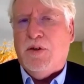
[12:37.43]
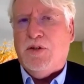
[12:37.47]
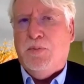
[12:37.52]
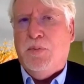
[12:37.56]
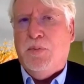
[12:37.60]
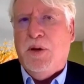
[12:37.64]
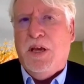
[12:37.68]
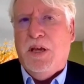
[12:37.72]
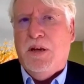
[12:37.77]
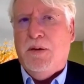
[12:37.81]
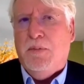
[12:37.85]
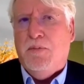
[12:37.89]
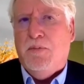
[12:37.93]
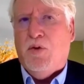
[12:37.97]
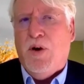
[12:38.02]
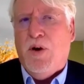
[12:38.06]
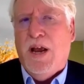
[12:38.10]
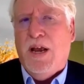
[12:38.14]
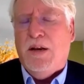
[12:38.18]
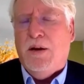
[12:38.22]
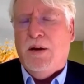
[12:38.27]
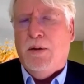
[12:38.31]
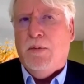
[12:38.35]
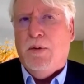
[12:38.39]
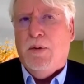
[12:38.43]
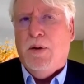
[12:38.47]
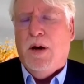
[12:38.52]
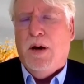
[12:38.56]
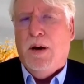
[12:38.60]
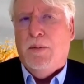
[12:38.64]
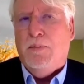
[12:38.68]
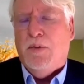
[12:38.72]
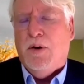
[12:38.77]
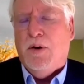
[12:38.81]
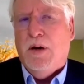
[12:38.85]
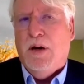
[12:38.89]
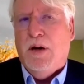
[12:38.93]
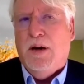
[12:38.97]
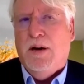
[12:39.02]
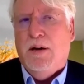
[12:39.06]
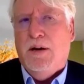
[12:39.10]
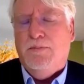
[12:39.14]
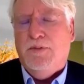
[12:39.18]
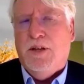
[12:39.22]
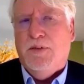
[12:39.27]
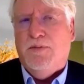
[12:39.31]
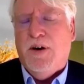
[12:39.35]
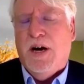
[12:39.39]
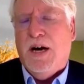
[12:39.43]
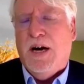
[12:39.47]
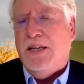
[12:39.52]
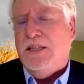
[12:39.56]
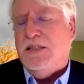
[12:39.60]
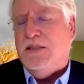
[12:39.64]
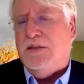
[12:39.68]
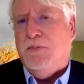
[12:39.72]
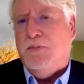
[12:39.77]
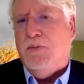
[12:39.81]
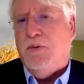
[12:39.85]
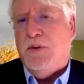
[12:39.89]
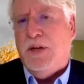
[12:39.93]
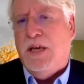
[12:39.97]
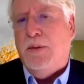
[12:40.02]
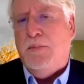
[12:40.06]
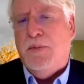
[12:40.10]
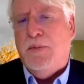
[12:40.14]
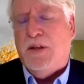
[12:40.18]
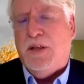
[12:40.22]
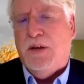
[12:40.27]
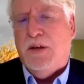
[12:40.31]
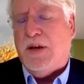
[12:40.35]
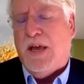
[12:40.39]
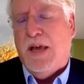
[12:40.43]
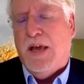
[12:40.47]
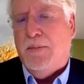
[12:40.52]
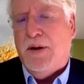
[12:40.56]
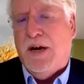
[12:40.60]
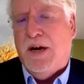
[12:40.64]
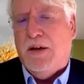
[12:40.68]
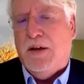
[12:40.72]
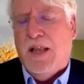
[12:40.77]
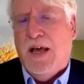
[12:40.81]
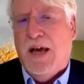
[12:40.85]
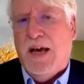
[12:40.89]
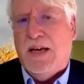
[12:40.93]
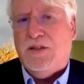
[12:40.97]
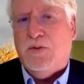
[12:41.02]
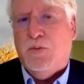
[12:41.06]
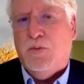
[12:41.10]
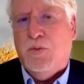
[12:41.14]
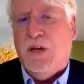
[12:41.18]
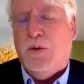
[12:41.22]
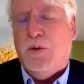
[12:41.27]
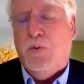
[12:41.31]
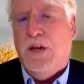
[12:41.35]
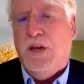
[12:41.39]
first being Miranda Devine's email that came out last week.